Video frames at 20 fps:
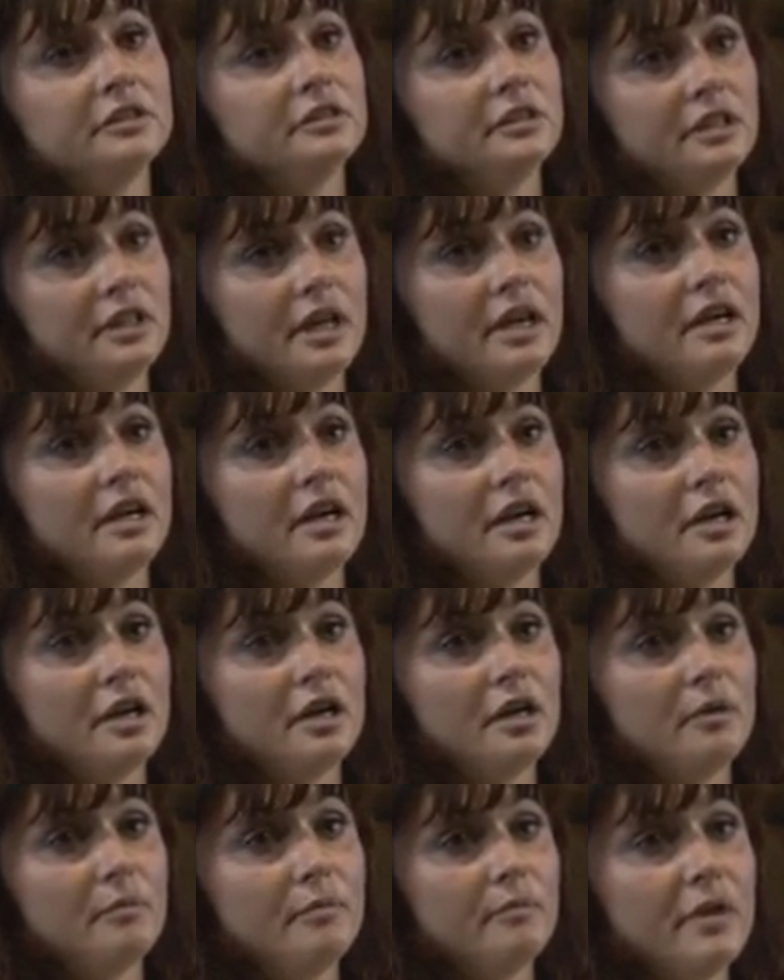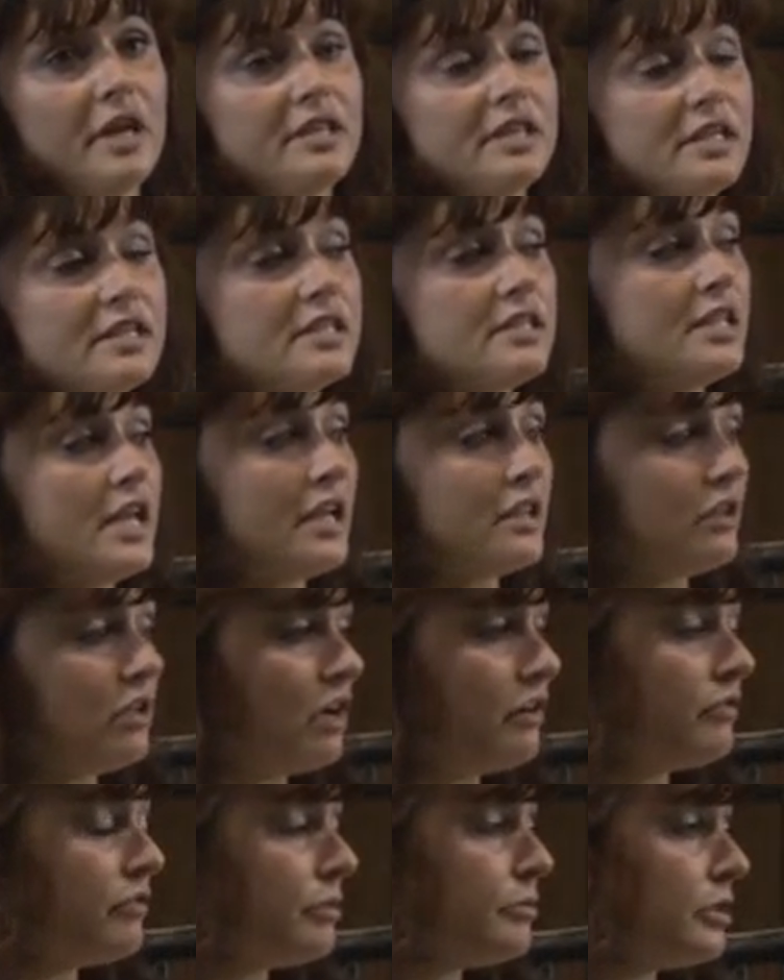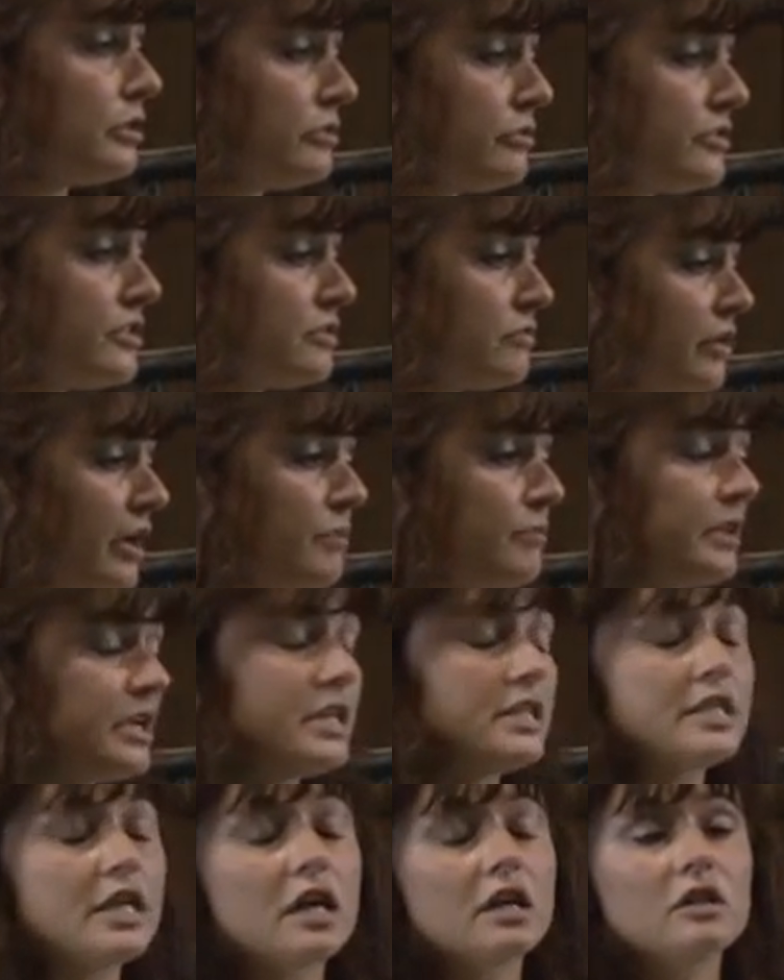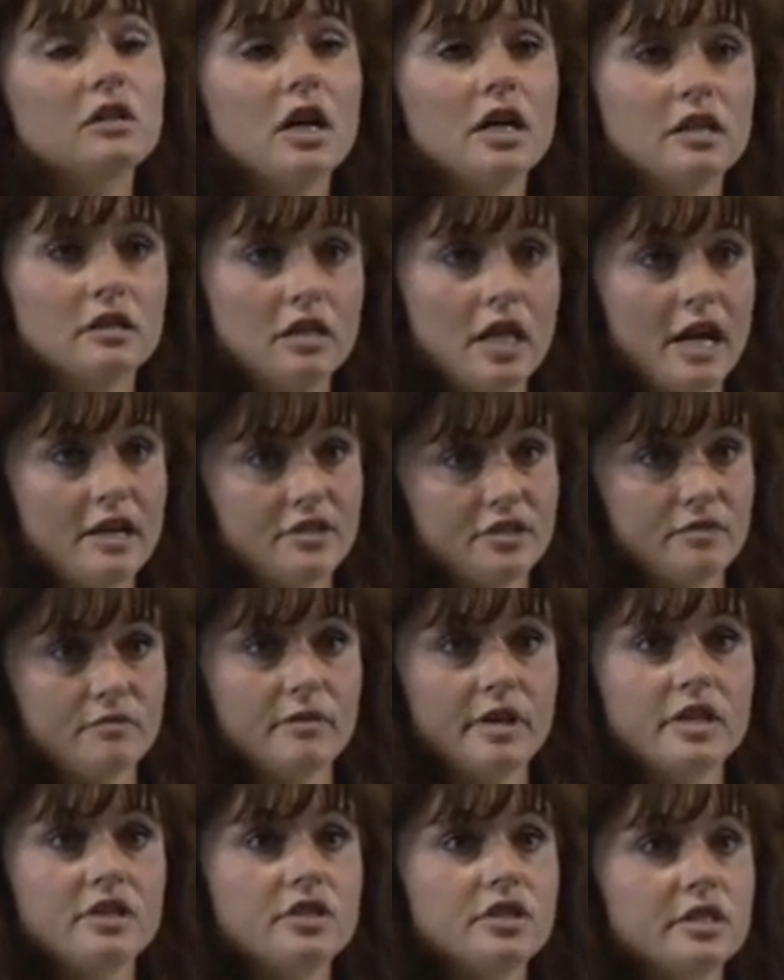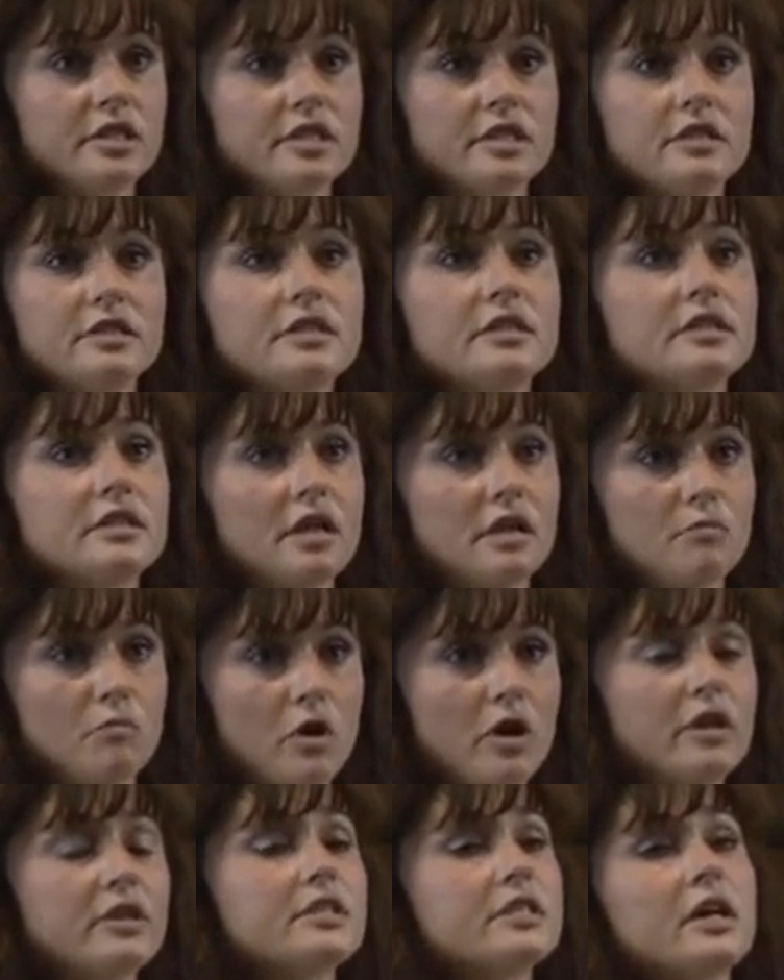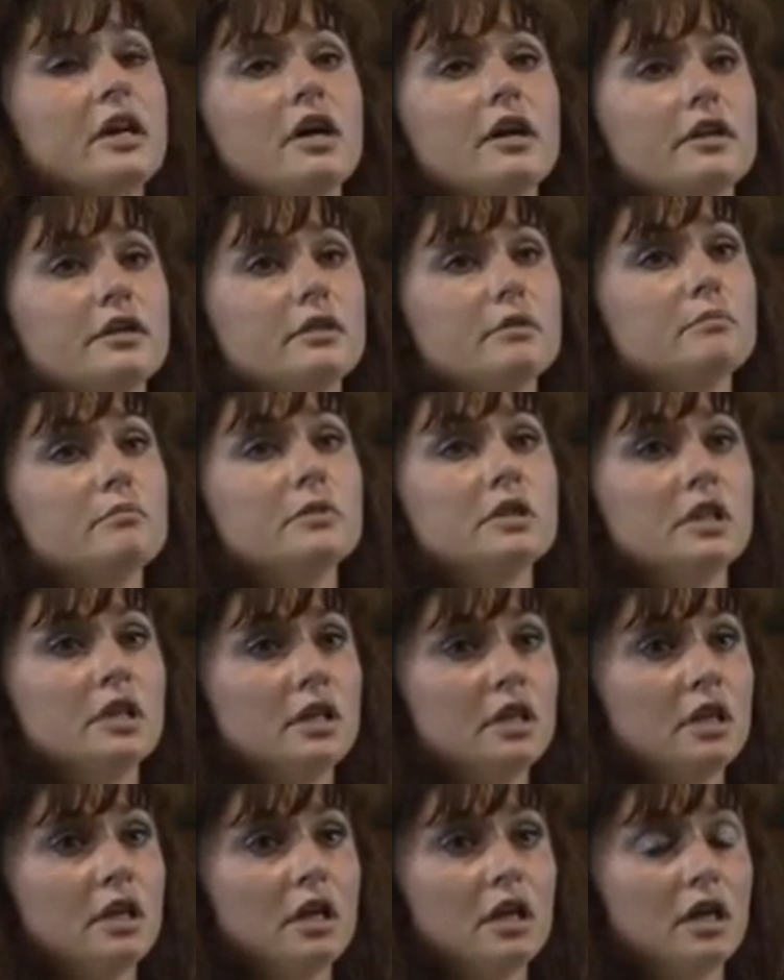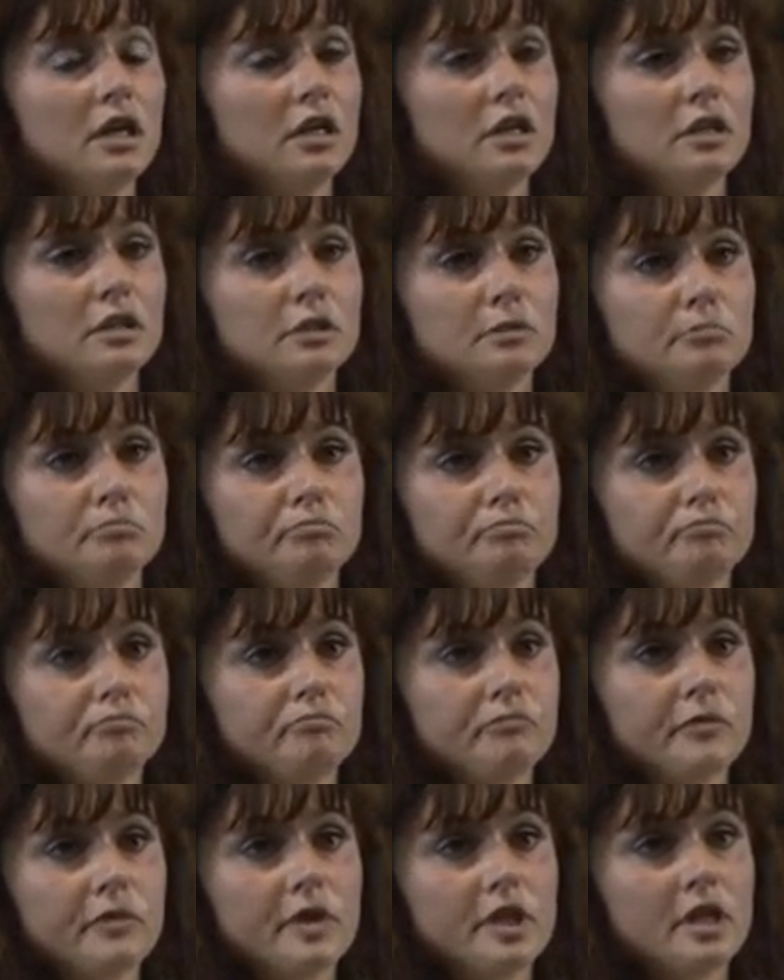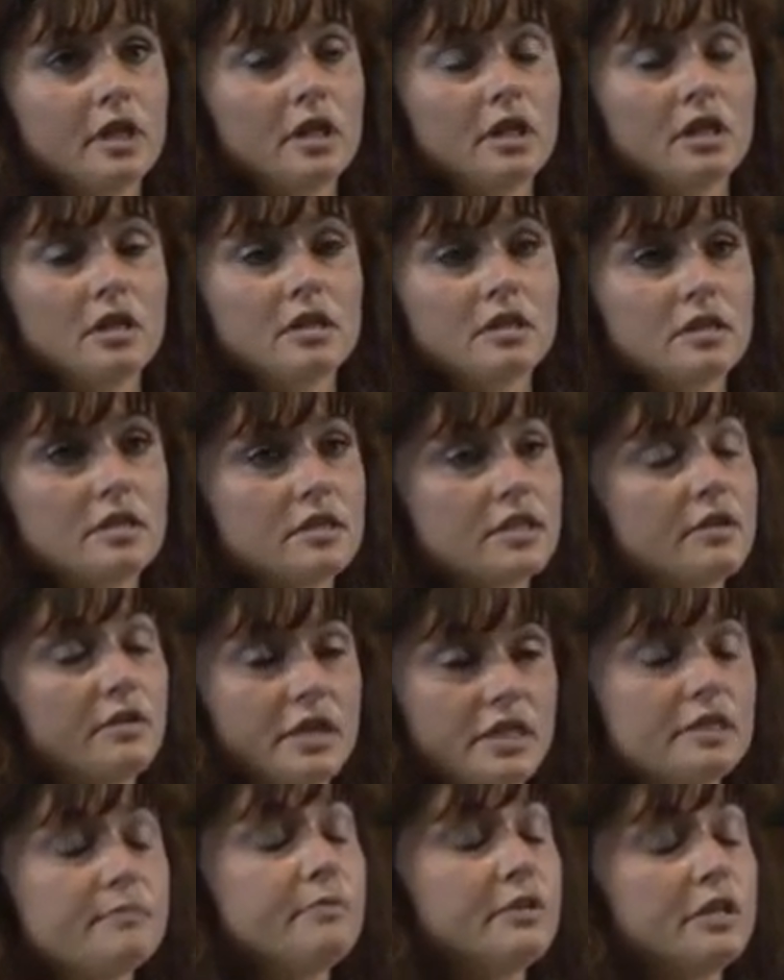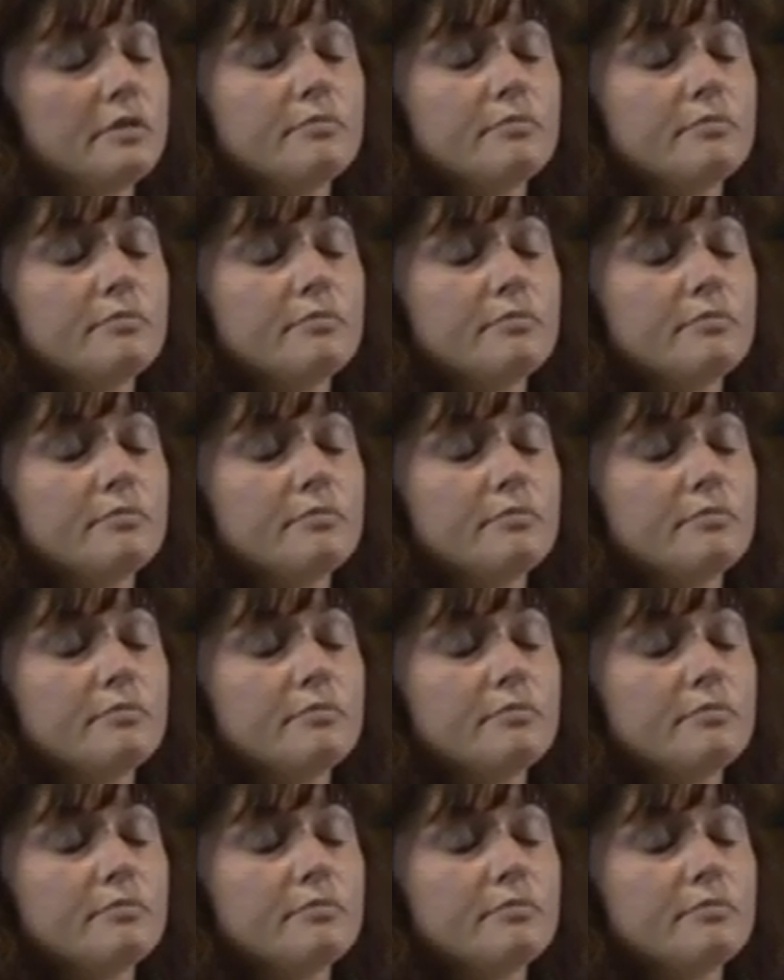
Um, it doesn't take long for him to lose the weight, but he's got a lot of lacerations and marks on him. Um, so he's been